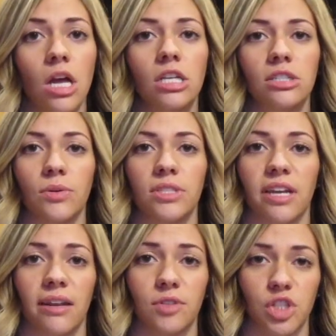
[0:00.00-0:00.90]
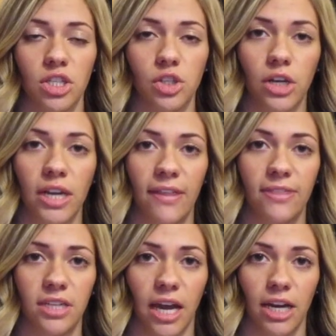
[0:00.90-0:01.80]
So instead of just looking at the
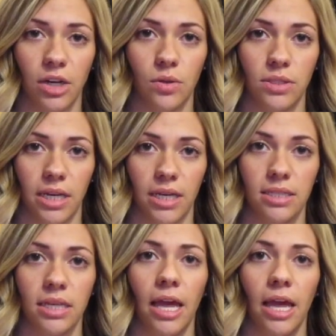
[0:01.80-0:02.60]
diagnosis,